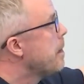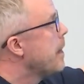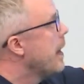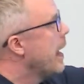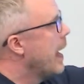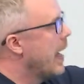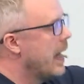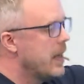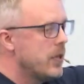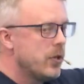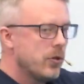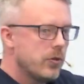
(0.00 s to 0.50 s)

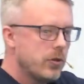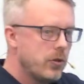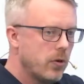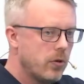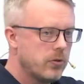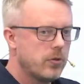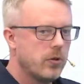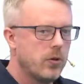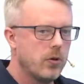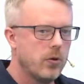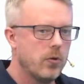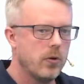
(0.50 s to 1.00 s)
And you could
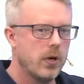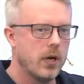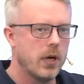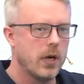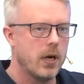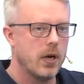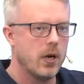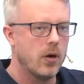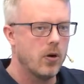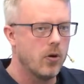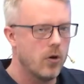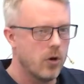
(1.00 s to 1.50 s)
also
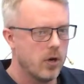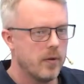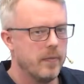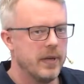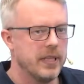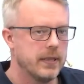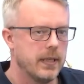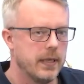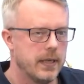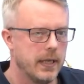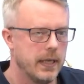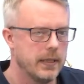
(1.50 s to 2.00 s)

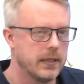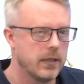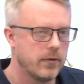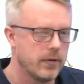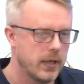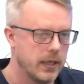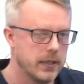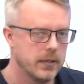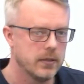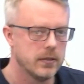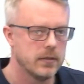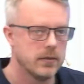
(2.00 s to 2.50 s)
augment the data,
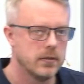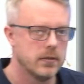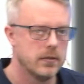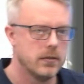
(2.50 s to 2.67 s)
right?